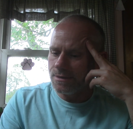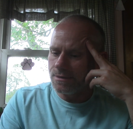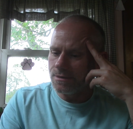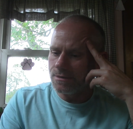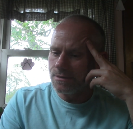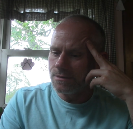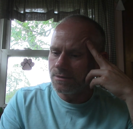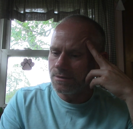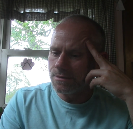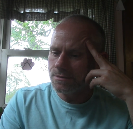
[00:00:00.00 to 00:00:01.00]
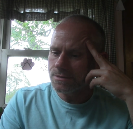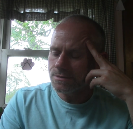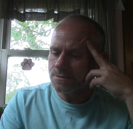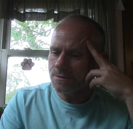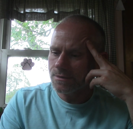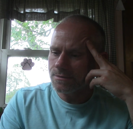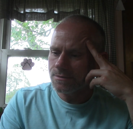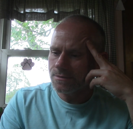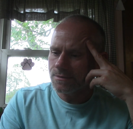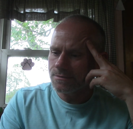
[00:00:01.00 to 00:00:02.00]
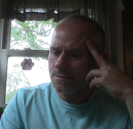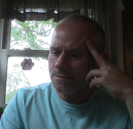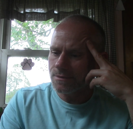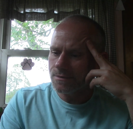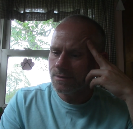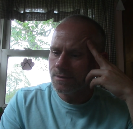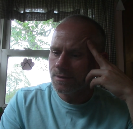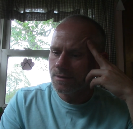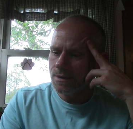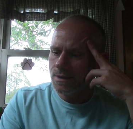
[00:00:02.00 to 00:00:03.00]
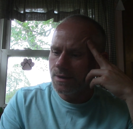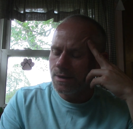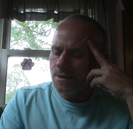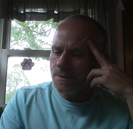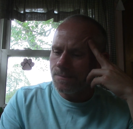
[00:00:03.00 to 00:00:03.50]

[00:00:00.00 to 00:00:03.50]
No one is speaking in this clip.